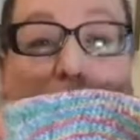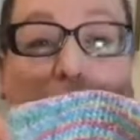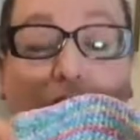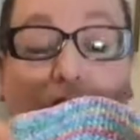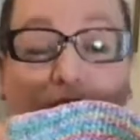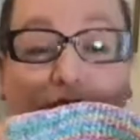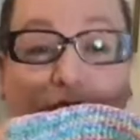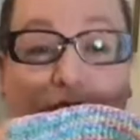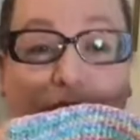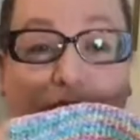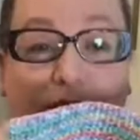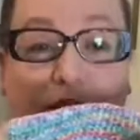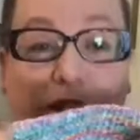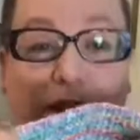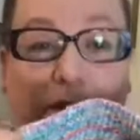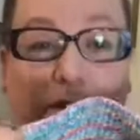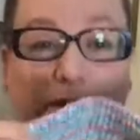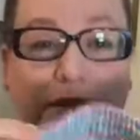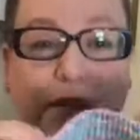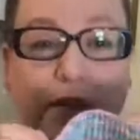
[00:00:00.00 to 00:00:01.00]
washed a few
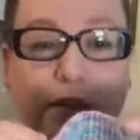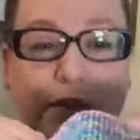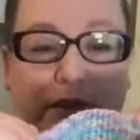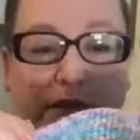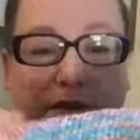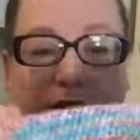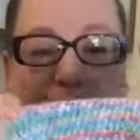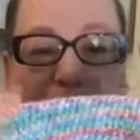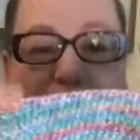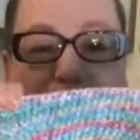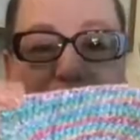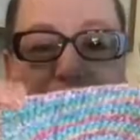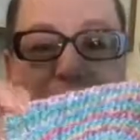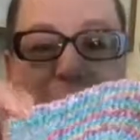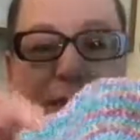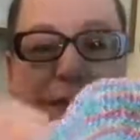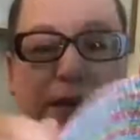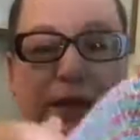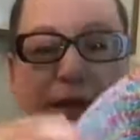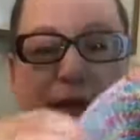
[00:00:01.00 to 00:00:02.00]
times, so it's got
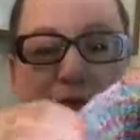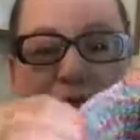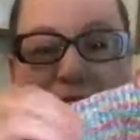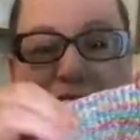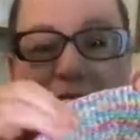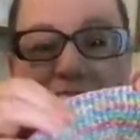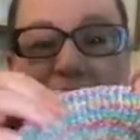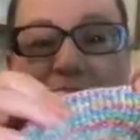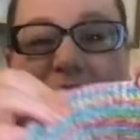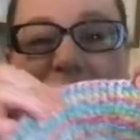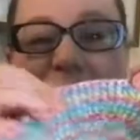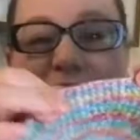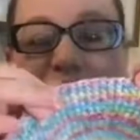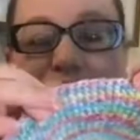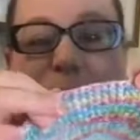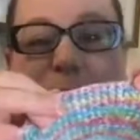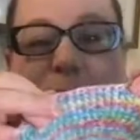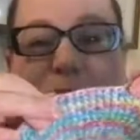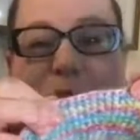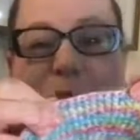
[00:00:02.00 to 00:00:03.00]
it's tightened
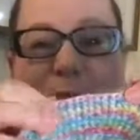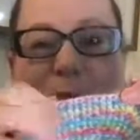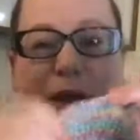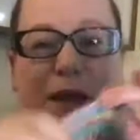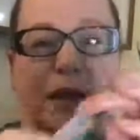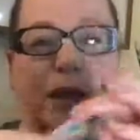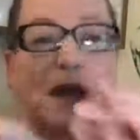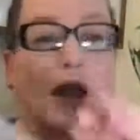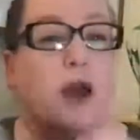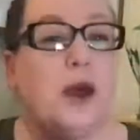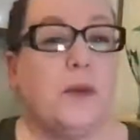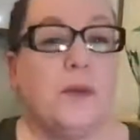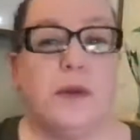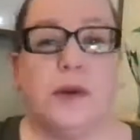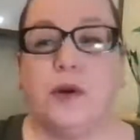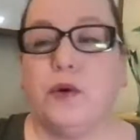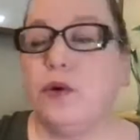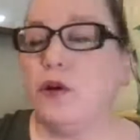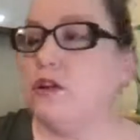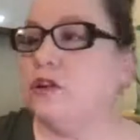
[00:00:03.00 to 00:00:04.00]
up a little bit, but
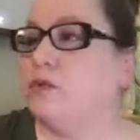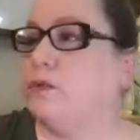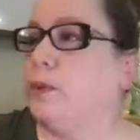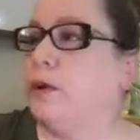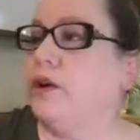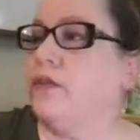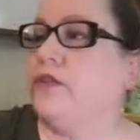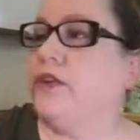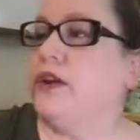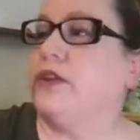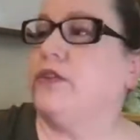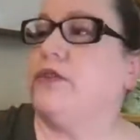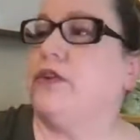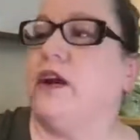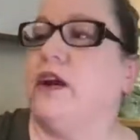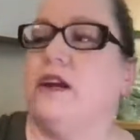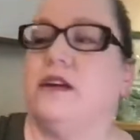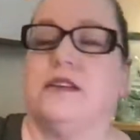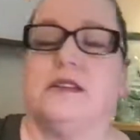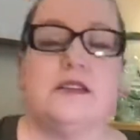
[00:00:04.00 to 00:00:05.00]
it works perfect
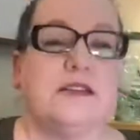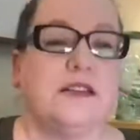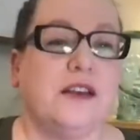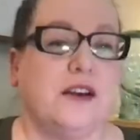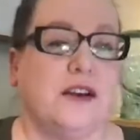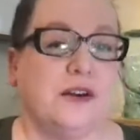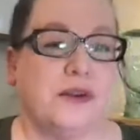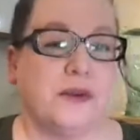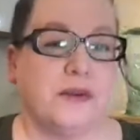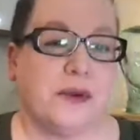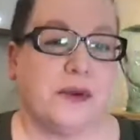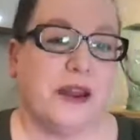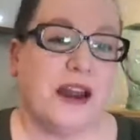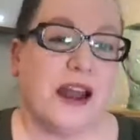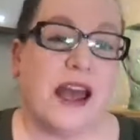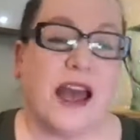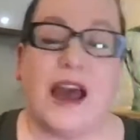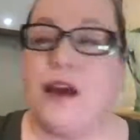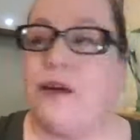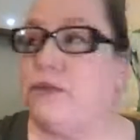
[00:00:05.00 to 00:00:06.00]
for us. So, and
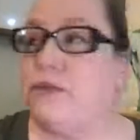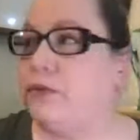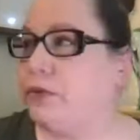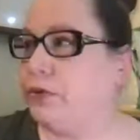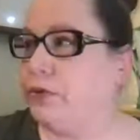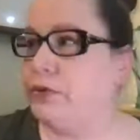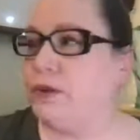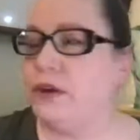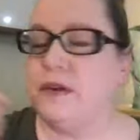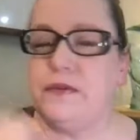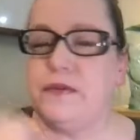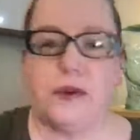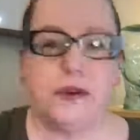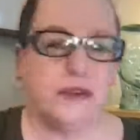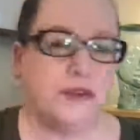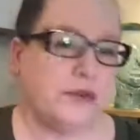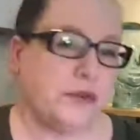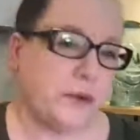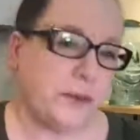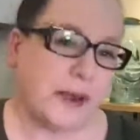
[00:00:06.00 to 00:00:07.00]
I have 3 of
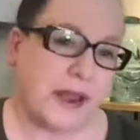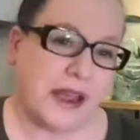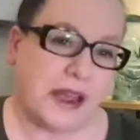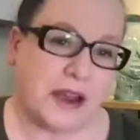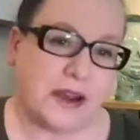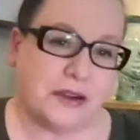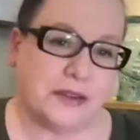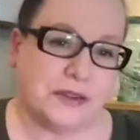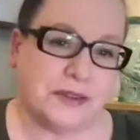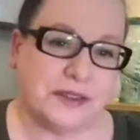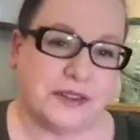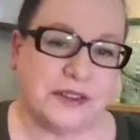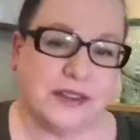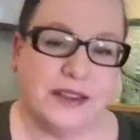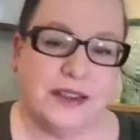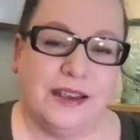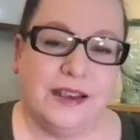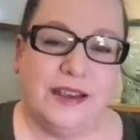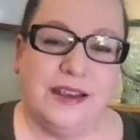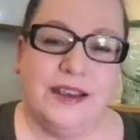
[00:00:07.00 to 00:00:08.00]
those for my house.
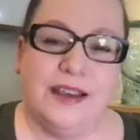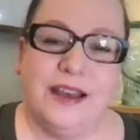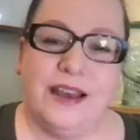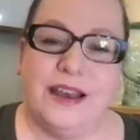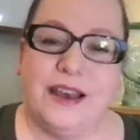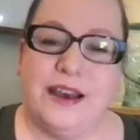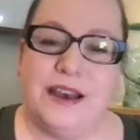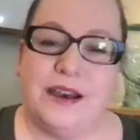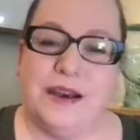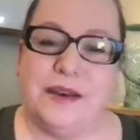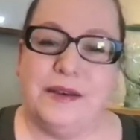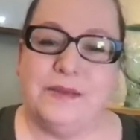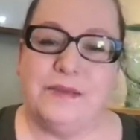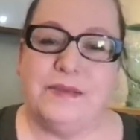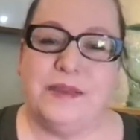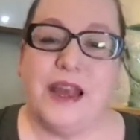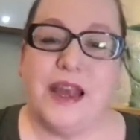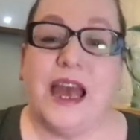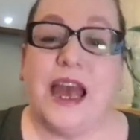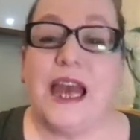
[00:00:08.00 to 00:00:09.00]

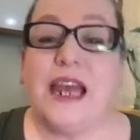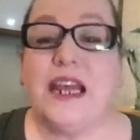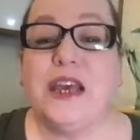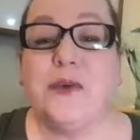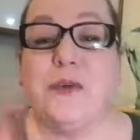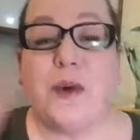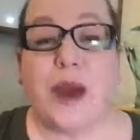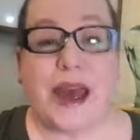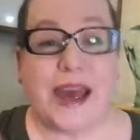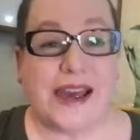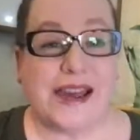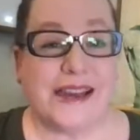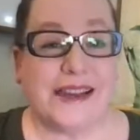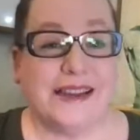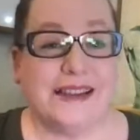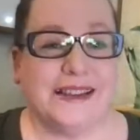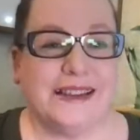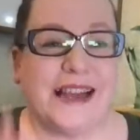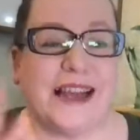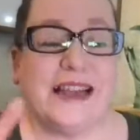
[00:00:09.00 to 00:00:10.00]
Anyway,
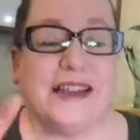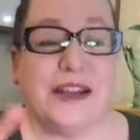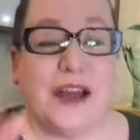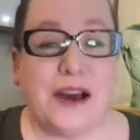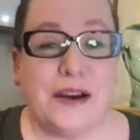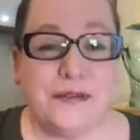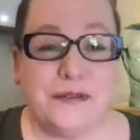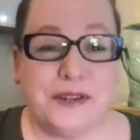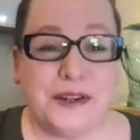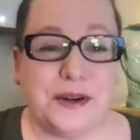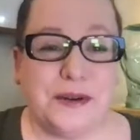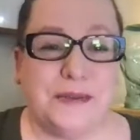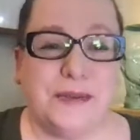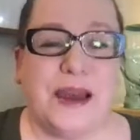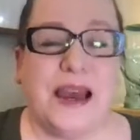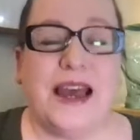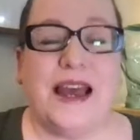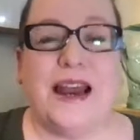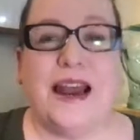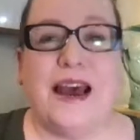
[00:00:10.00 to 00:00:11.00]
they loved them,
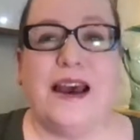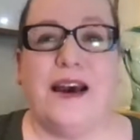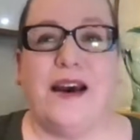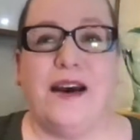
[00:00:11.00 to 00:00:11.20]
and